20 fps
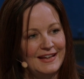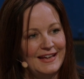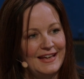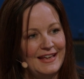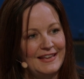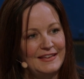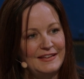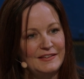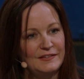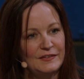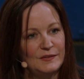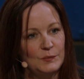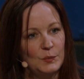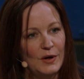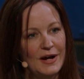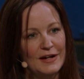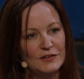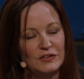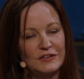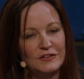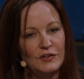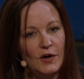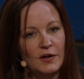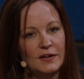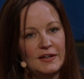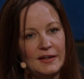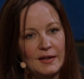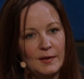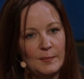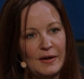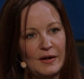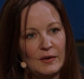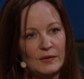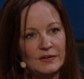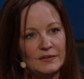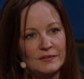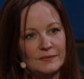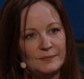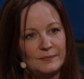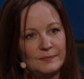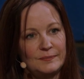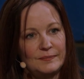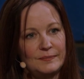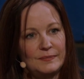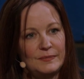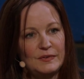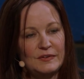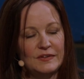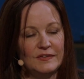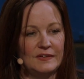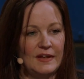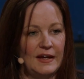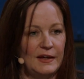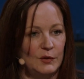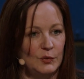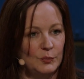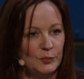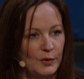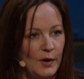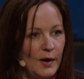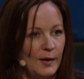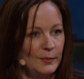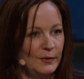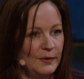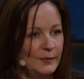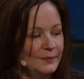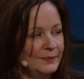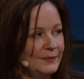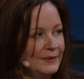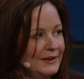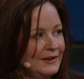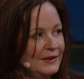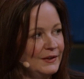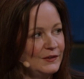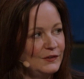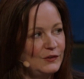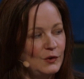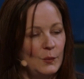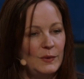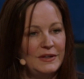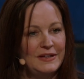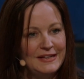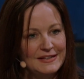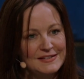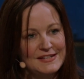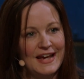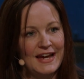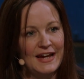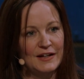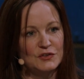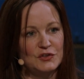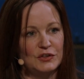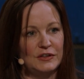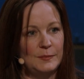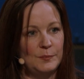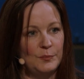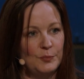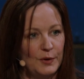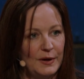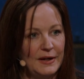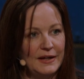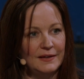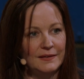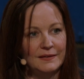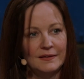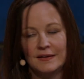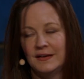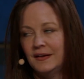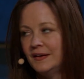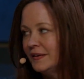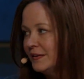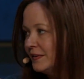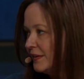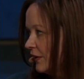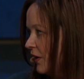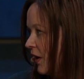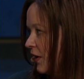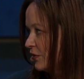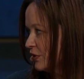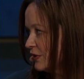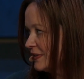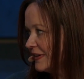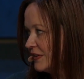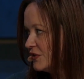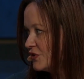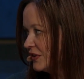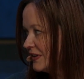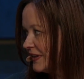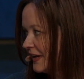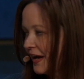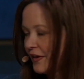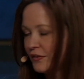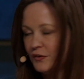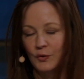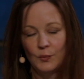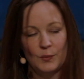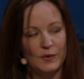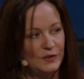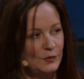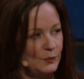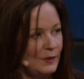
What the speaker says: And we're actually talking about a societal problem. So we need to actually bring the conversation together with